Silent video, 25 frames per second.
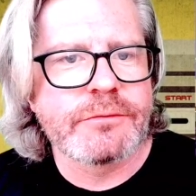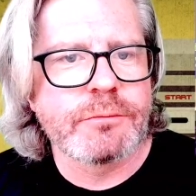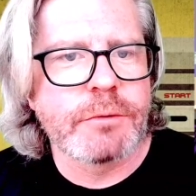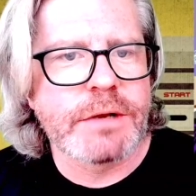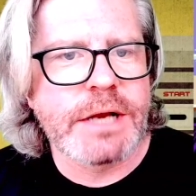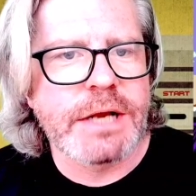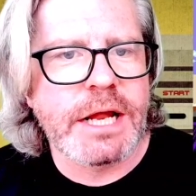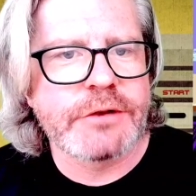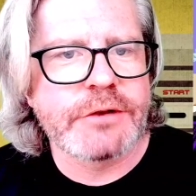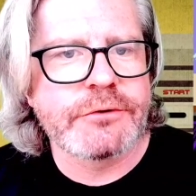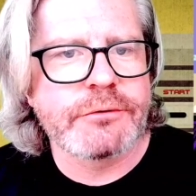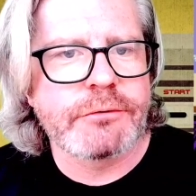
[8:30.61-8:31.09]

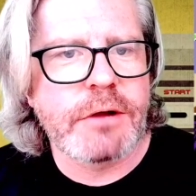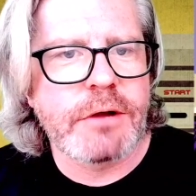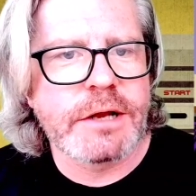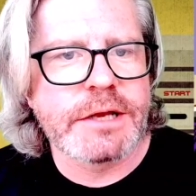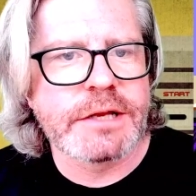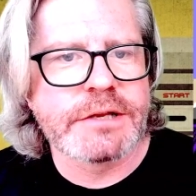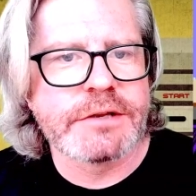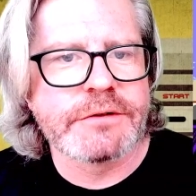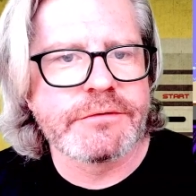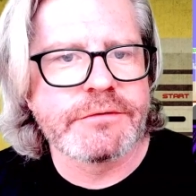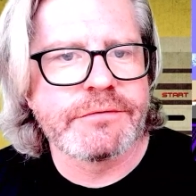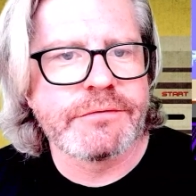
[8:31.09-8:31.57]
when I try
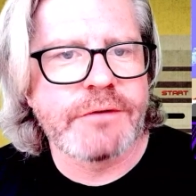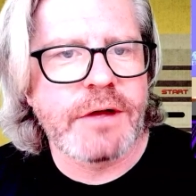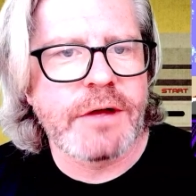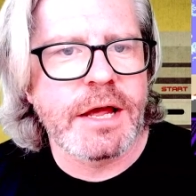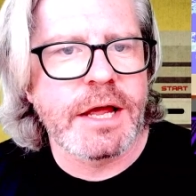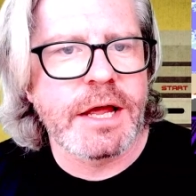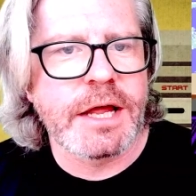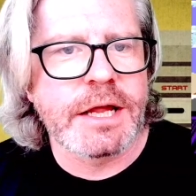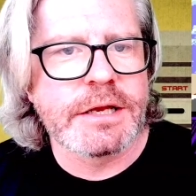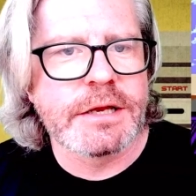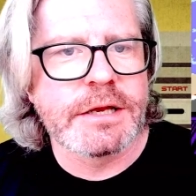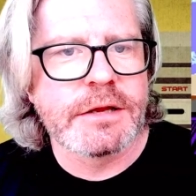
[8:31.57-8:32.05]
to
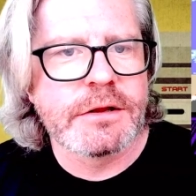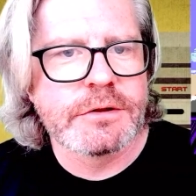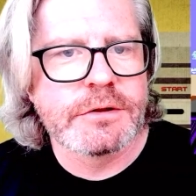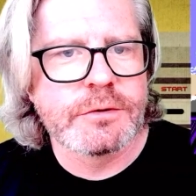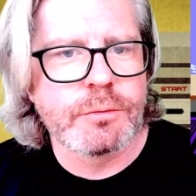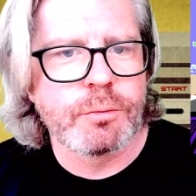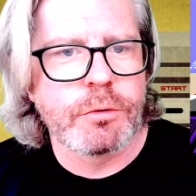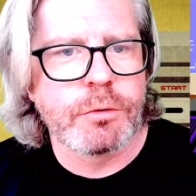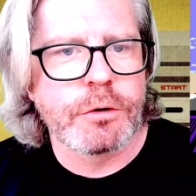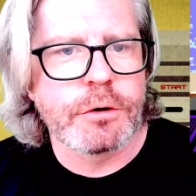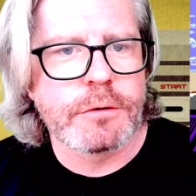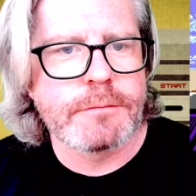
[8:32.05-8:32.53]
define the
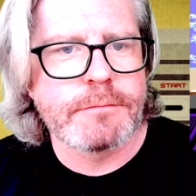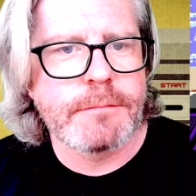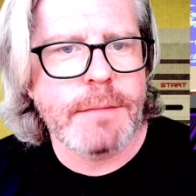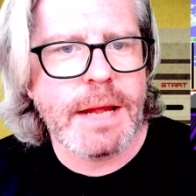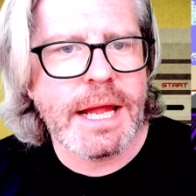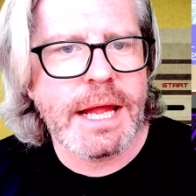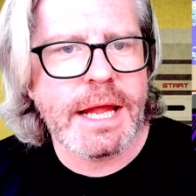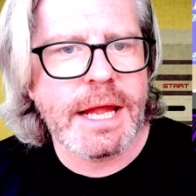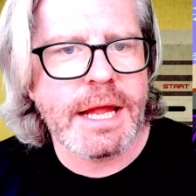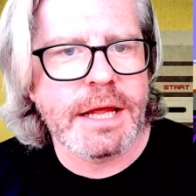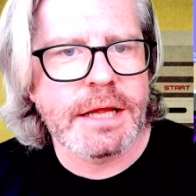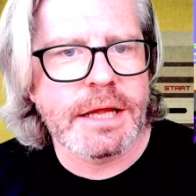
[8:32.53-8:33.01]
word
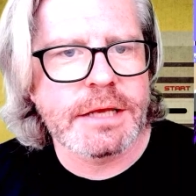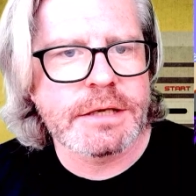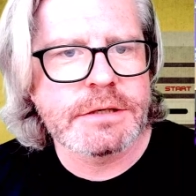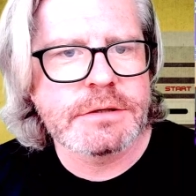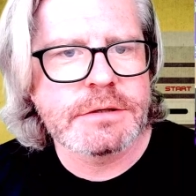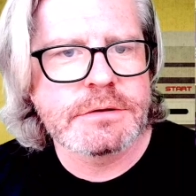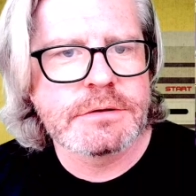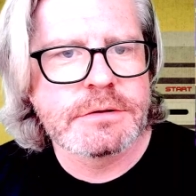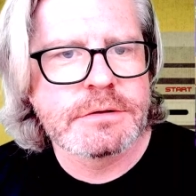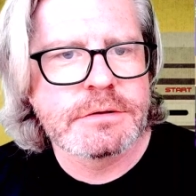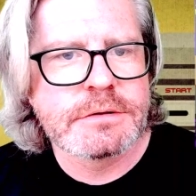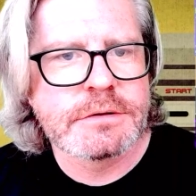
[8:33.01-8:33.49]

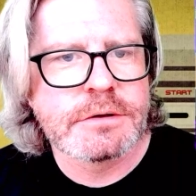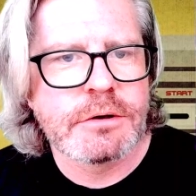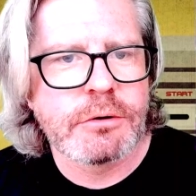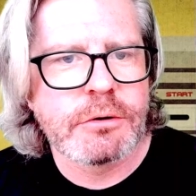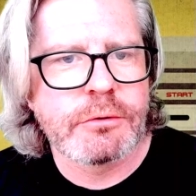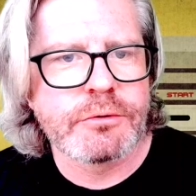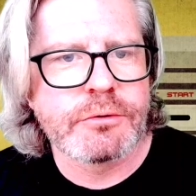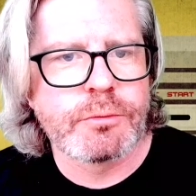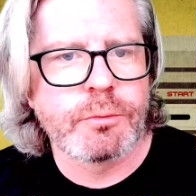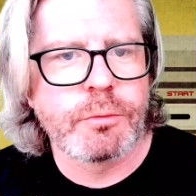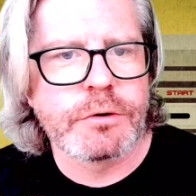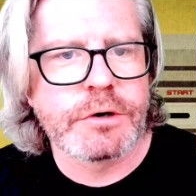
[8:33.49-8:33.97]
man
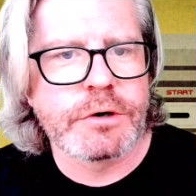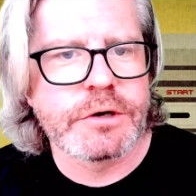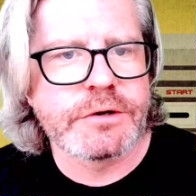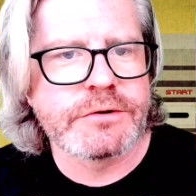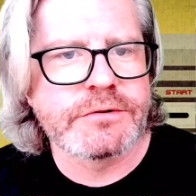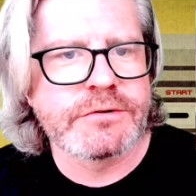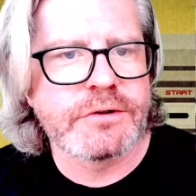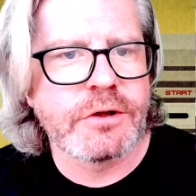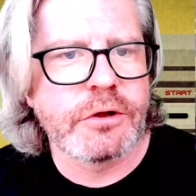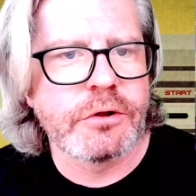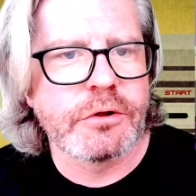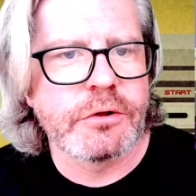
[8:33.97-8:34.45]
or the word
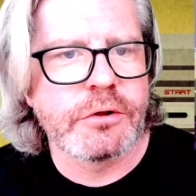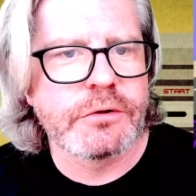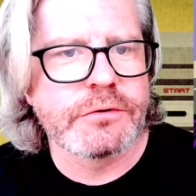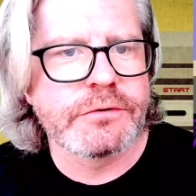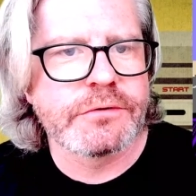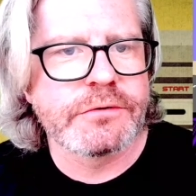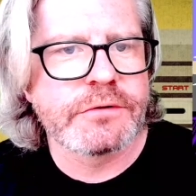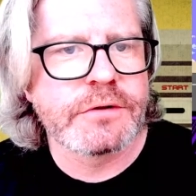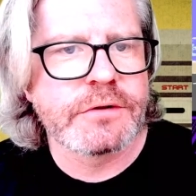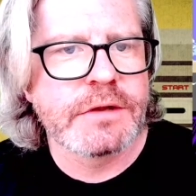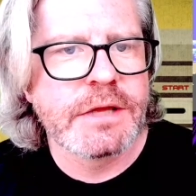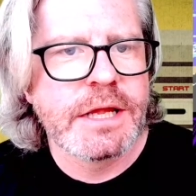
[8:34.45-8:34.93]

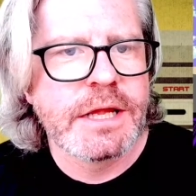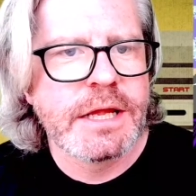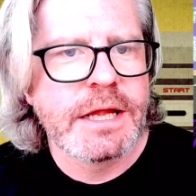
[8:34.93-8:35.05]
adult